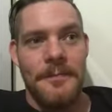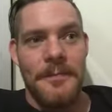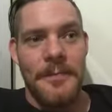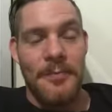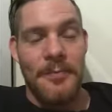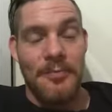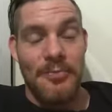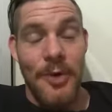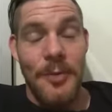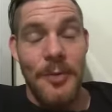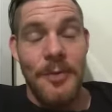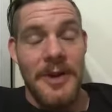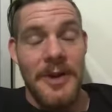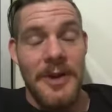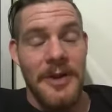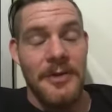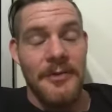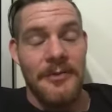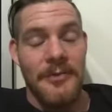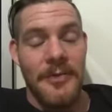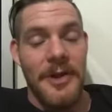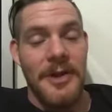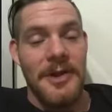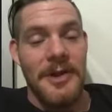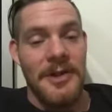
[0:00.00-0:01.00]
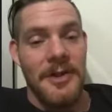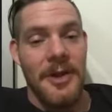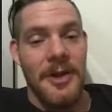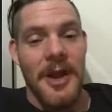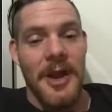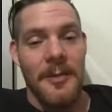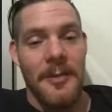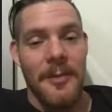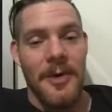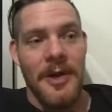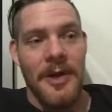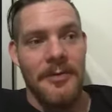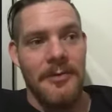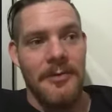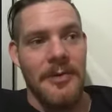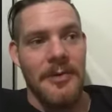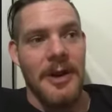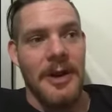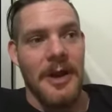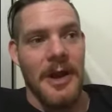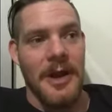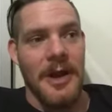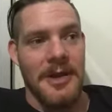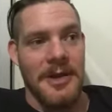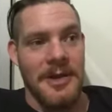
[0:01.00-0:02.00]
probably the first time I
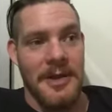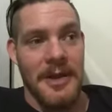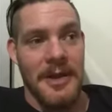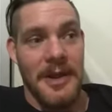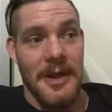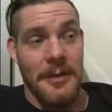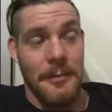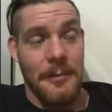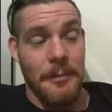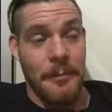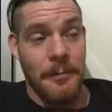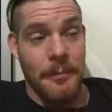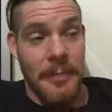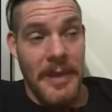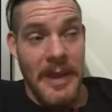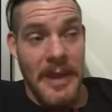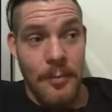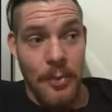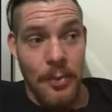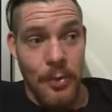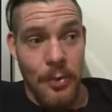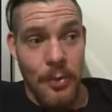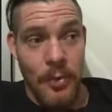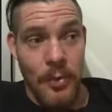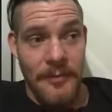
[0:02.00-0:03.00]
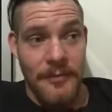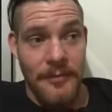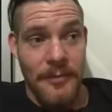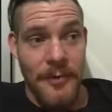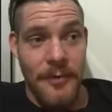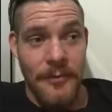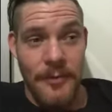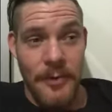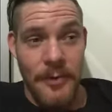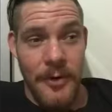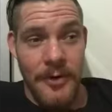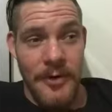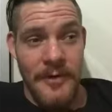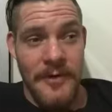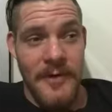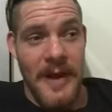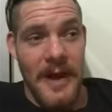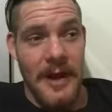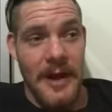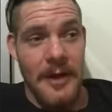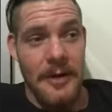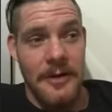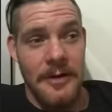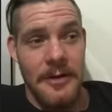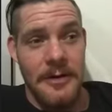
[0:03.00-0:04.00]
realized that people, if you've got the
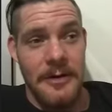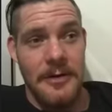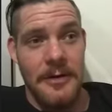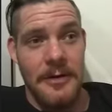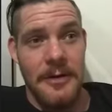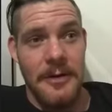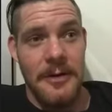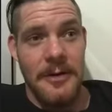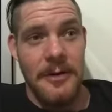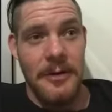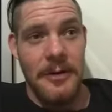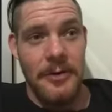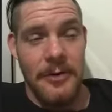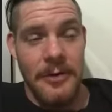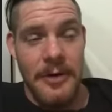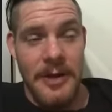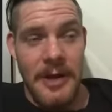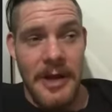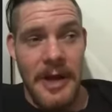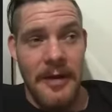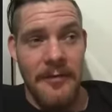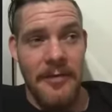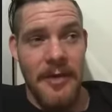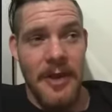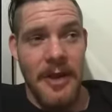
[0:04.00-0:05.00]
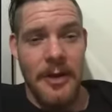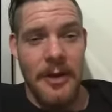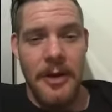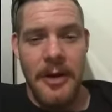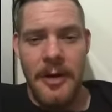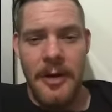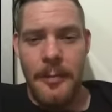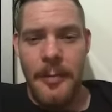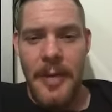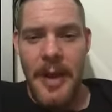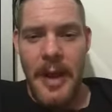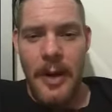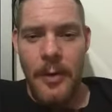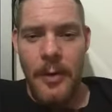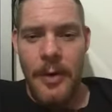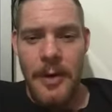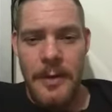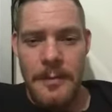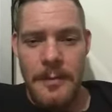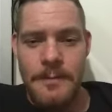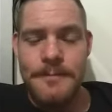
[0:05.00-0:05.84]
talent, you can have that kind of power.